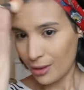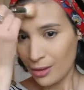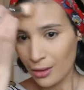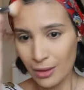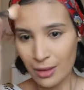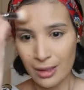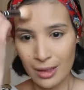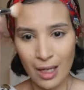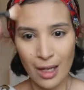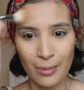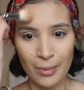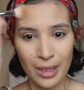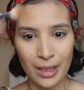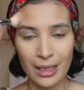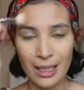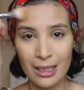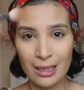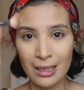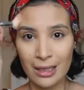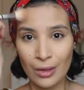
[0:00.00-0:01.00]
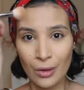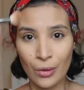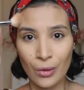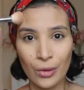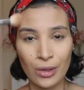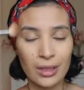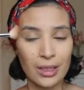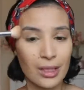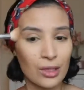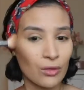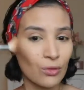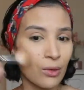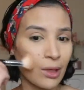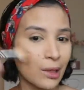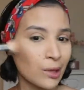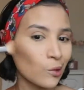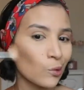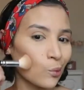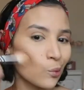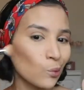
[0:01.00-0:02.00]
the same, it does it all. This
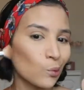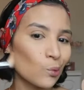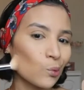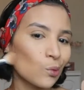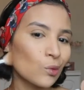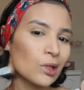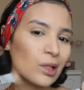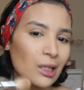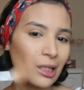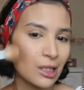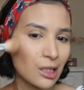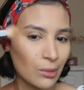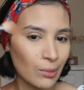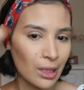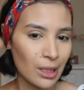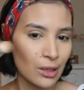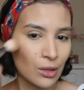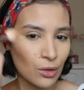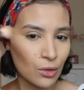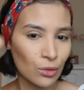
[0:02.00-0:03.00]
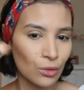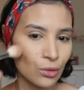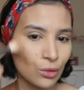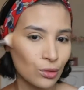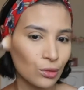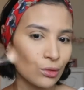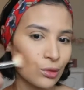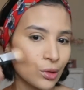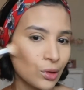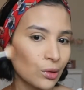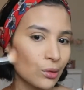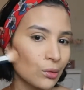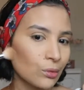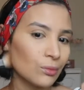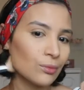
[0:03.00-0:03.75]
one, it smells so good,